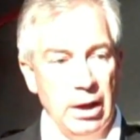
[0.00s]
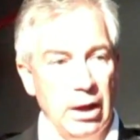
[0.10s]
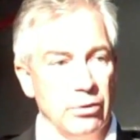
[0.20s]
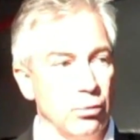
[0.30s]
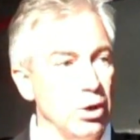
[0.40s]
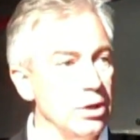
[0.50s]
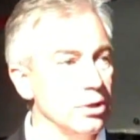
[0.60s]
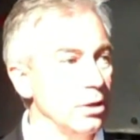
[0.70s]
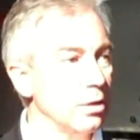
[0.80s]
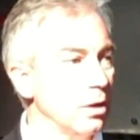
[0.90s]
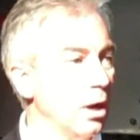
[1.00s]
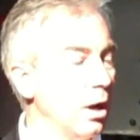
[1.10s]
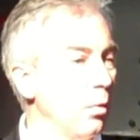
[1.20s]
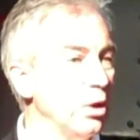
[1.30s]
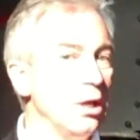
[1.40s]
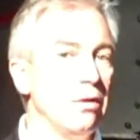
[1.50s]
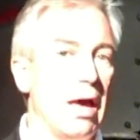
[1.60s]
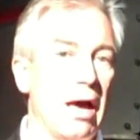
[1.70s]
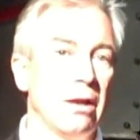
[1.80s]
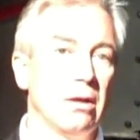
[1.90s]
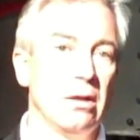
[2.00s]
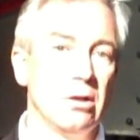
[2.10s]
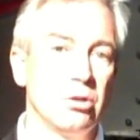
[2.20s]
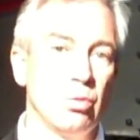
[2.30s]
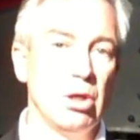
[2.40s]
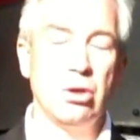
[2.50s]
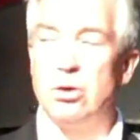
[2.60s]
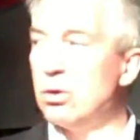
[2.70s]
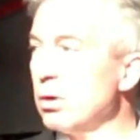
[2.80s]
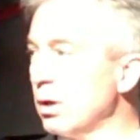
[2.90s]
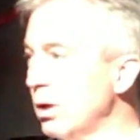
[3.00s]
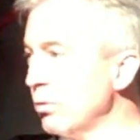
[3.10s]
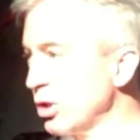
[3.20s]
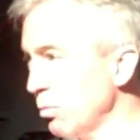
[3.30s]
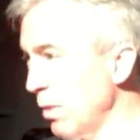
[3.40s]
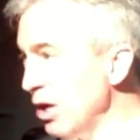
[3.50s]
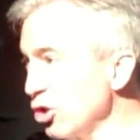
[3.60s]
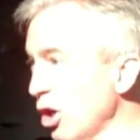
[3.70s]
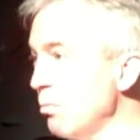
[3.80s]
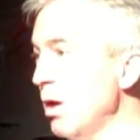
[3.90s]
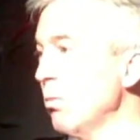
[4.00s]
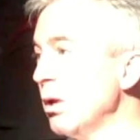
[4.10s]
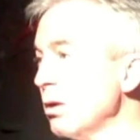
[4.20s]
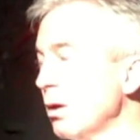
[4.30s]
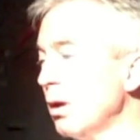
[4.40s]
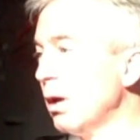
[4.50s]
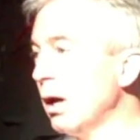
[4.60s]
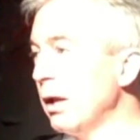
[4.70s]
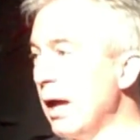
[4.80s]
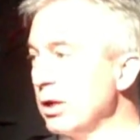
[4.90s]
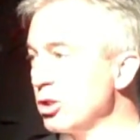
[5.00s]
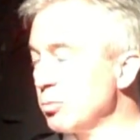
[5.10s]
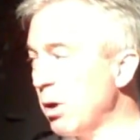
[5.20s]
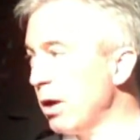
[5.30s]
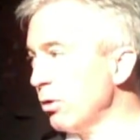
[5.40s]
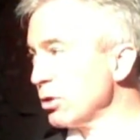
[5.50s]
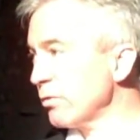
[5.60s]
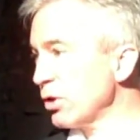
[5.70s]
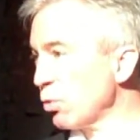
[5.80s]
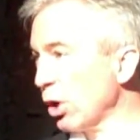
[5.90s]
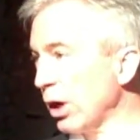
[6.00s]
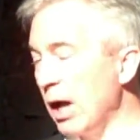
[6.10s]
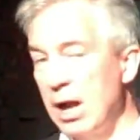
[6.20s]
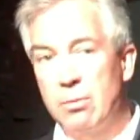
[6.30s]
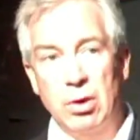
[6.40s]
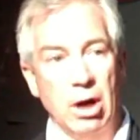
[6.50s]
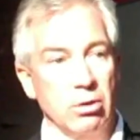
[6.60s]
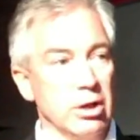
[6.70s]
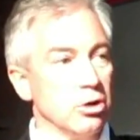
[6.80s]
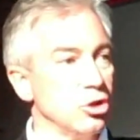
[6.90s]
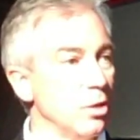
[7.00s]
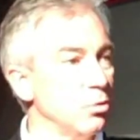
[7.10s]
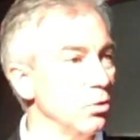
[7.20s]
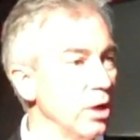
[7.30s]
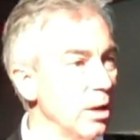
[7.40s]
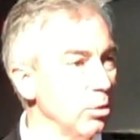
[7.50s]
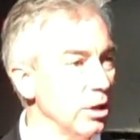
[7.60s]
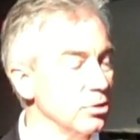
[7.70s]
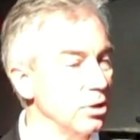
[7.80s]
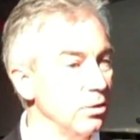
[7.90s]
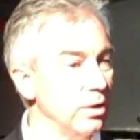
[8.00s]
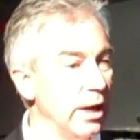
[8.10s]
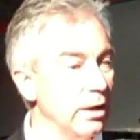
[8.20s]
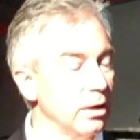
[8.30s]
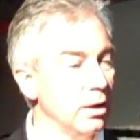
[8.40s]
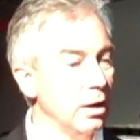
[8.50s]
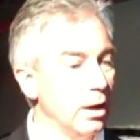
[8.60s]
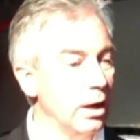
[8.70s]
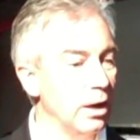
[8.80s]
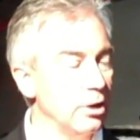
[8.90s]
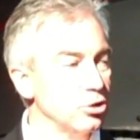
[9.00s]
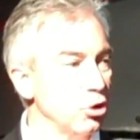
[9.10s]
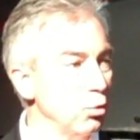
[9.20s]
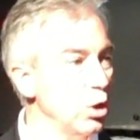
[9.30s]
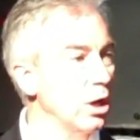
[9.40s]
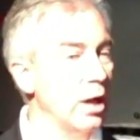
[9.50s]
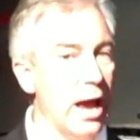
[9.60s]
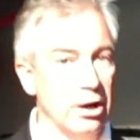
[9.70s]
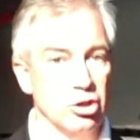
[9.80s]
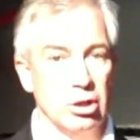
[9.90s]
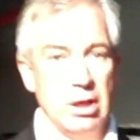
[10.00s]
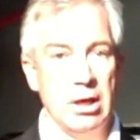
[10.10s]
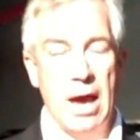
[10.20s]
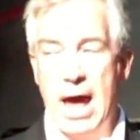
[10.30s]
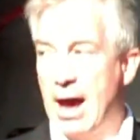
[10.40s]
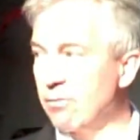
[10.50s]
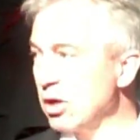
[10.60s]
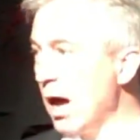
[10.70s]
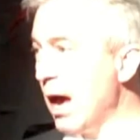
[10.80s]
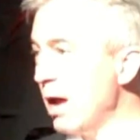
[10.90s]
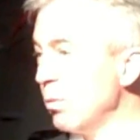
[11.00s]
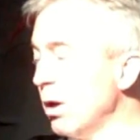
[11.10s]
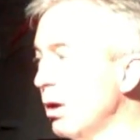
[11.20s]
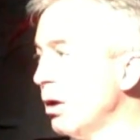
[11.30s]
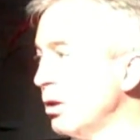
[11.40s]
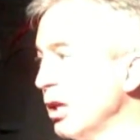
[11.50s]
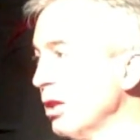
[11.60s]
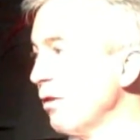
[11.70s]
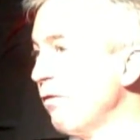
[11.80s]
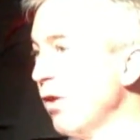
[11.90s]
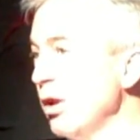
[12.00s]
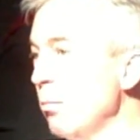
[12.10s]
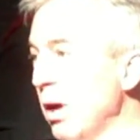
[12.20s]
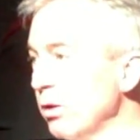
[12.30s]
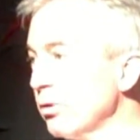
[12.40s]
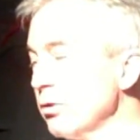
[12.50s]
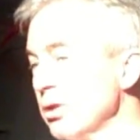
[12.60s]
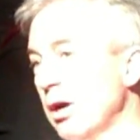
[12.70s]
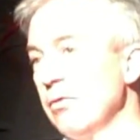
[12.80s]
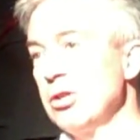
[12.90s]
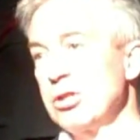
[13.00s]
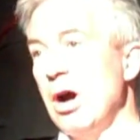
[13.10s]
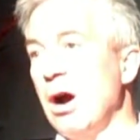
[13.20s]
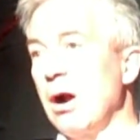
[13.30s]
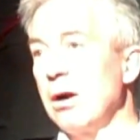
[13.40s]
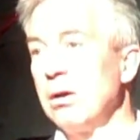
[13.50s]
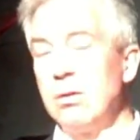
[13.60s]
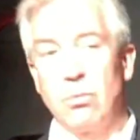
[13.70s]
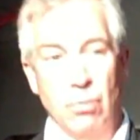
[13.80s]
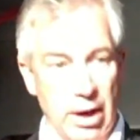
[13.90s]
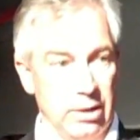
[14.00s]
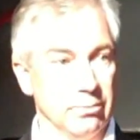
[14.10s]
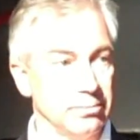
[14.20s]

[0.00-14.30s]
And the reason uh, we did that is we knew it was a major commitment, uh, not just by those of us working on it, but our leadership to enable us to do that uh, so that we could actually have time to get the fundamentals of this car right.